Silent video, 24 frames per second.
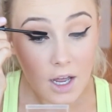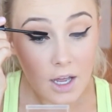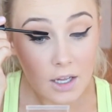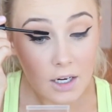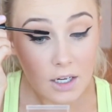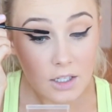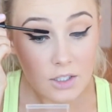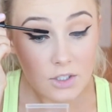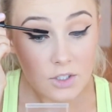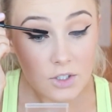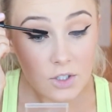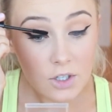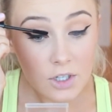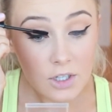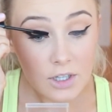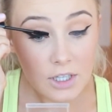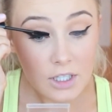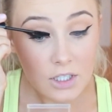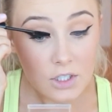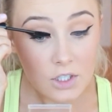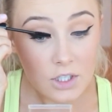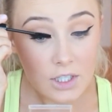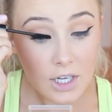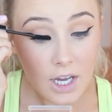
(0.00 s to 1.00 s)
And I don't
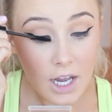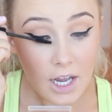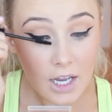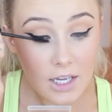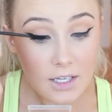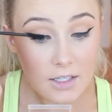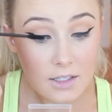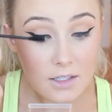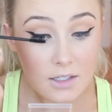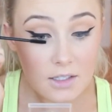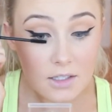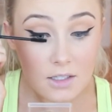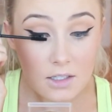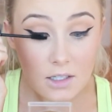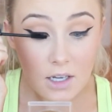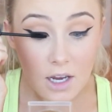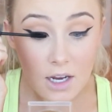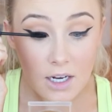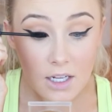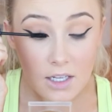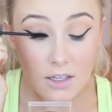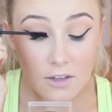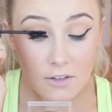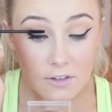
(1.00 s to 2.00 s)
think she has
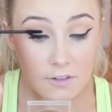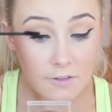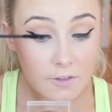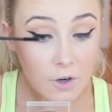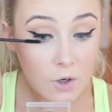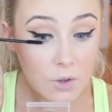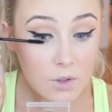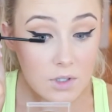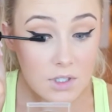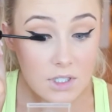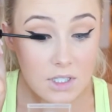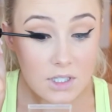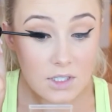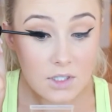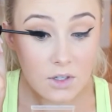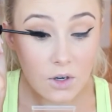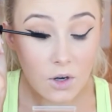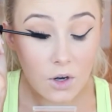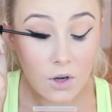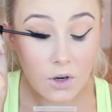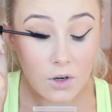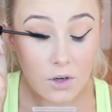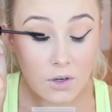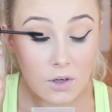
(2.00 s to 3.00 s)
any falsies
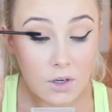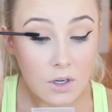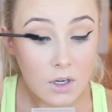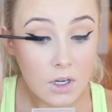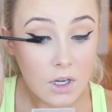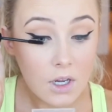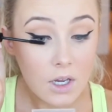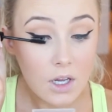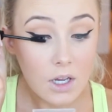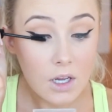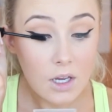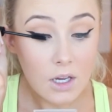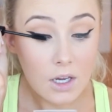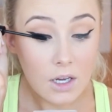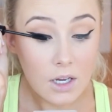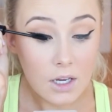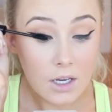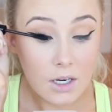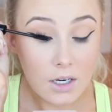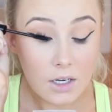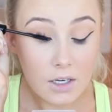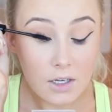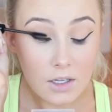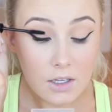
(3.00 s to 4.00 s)
on
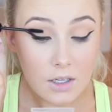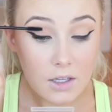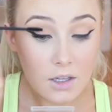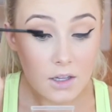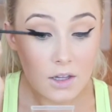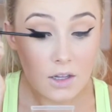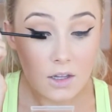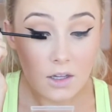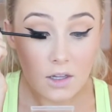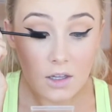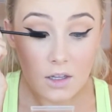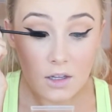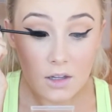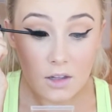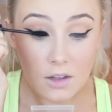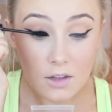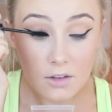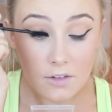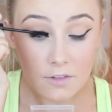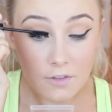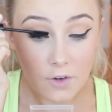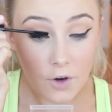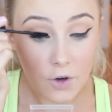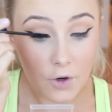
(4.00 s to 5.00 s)
in
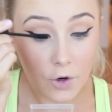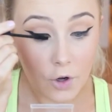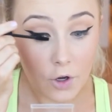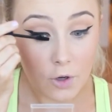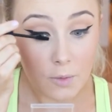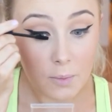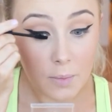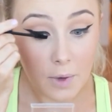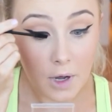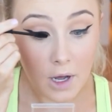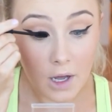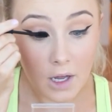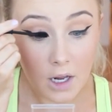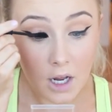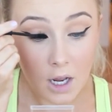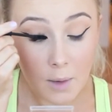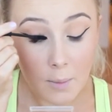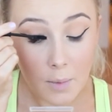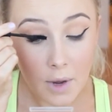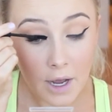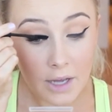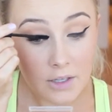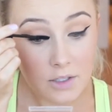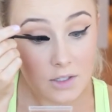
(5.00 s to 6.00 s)
the photo, but
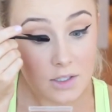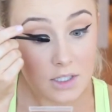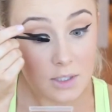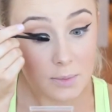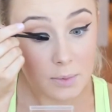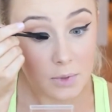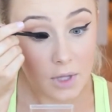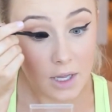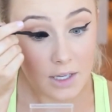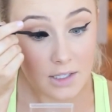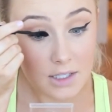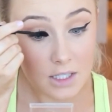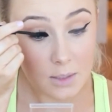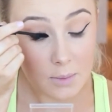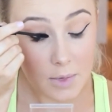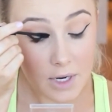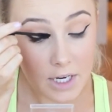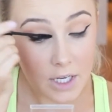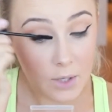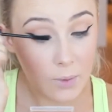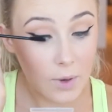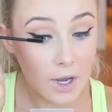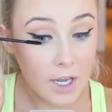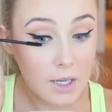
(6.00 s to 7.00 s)
I might just apply some
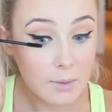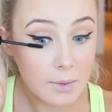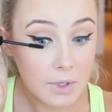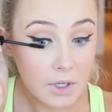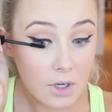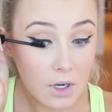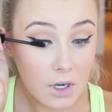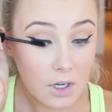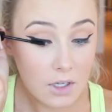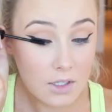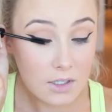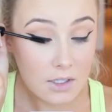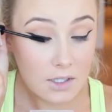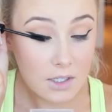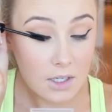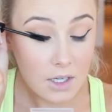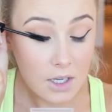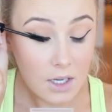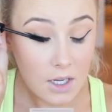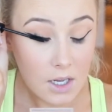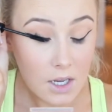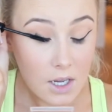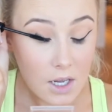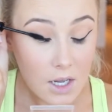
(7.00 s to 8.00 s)
anyway because
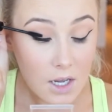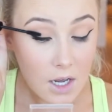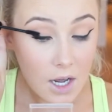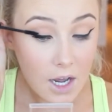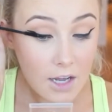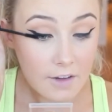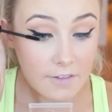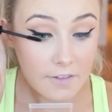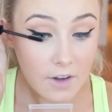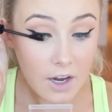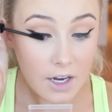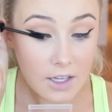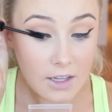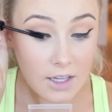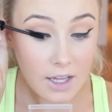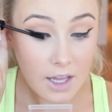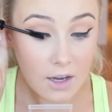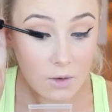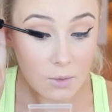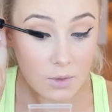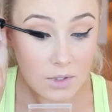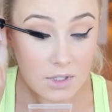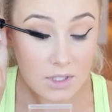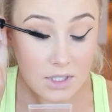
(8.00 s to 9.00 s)
I find
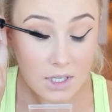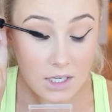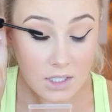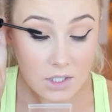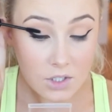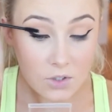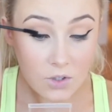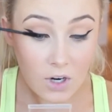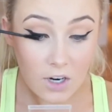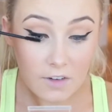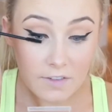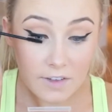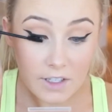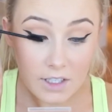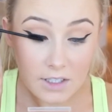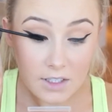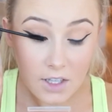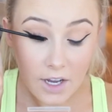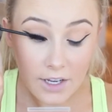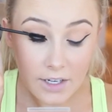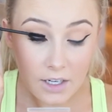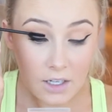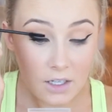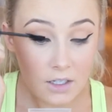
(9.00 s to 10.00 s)
that with such graphic
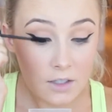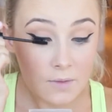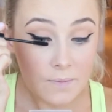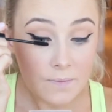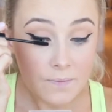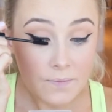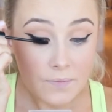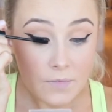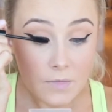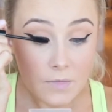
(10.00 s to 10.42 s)
liner,